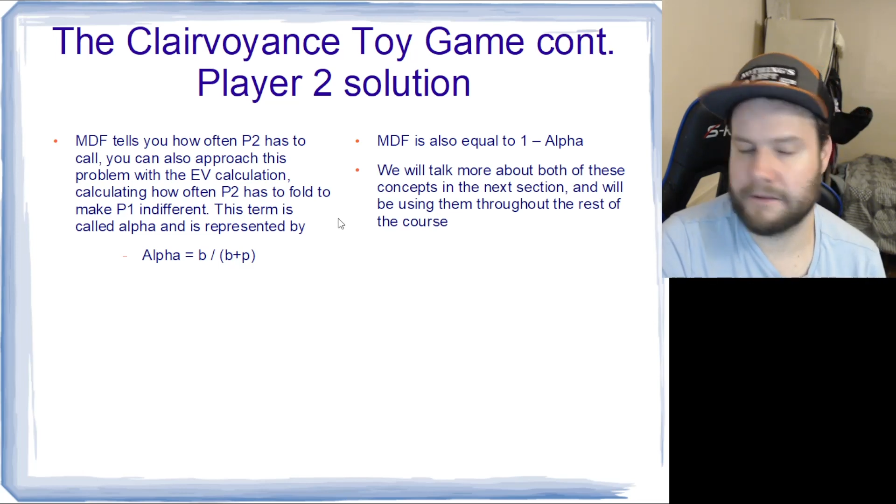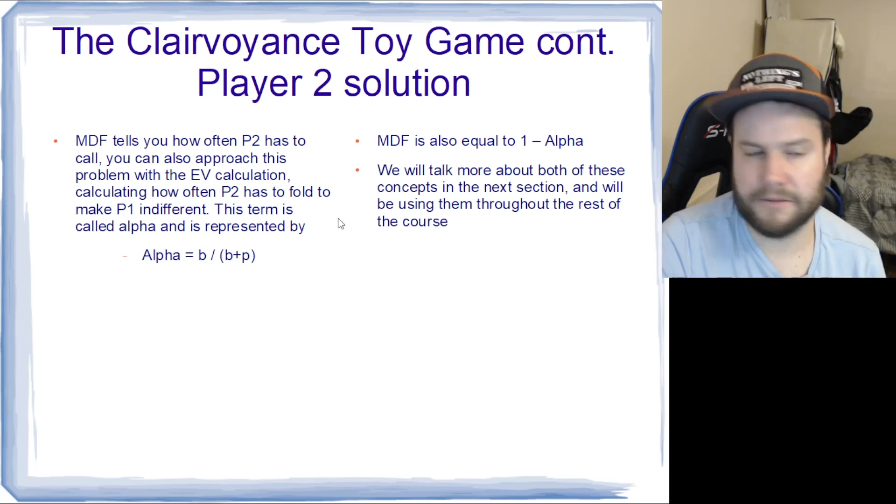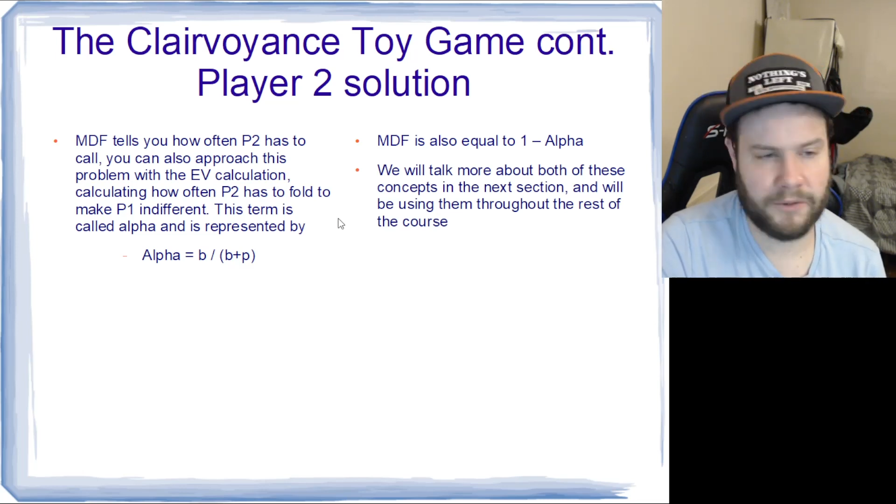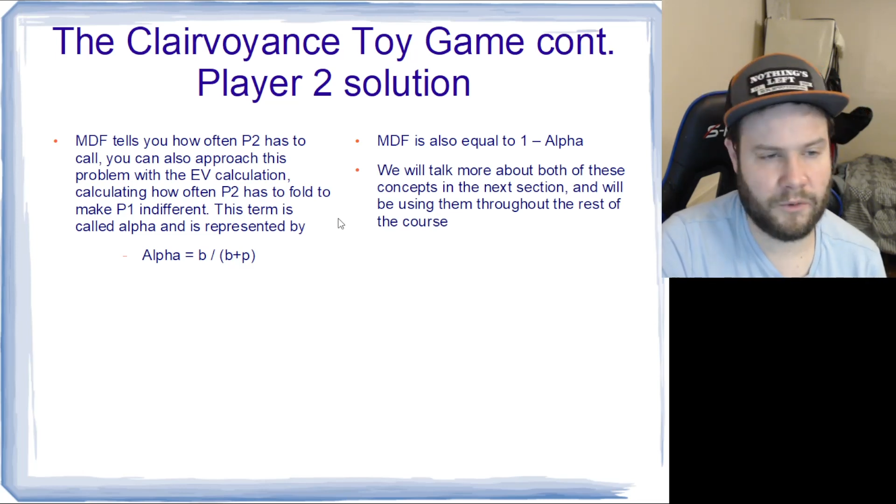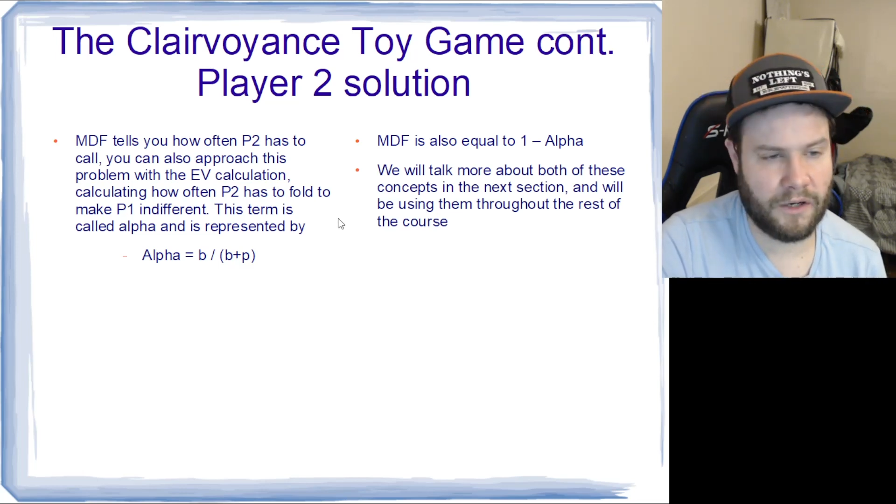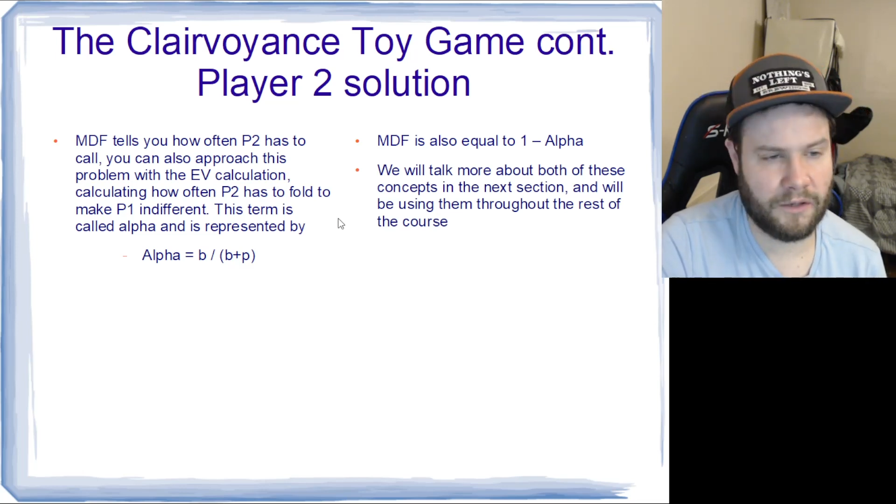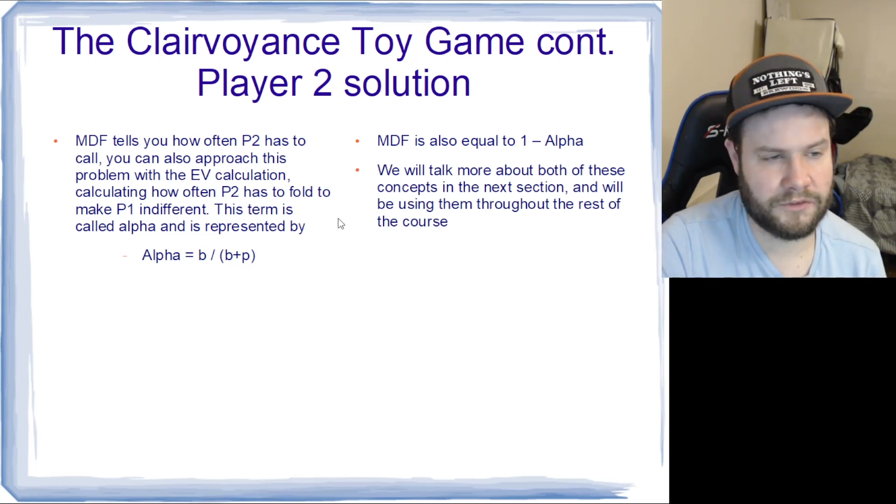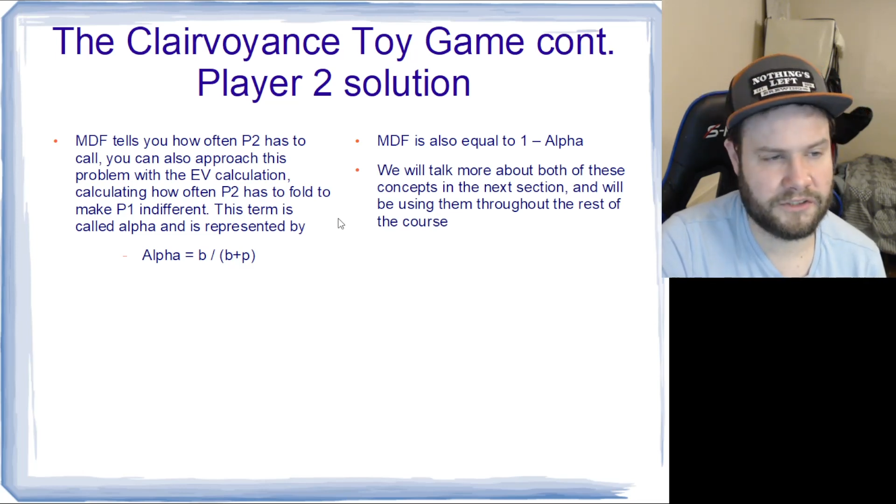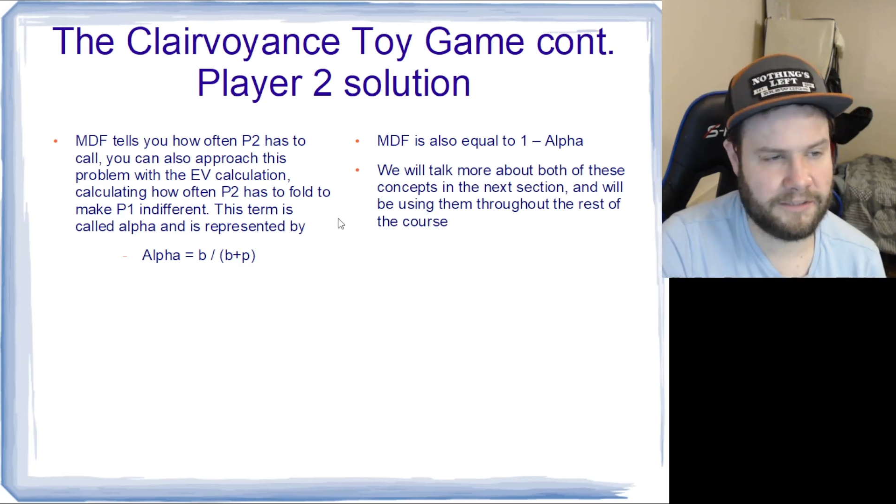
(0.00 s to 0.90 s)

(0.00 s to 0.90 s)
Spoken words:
It's been a while since I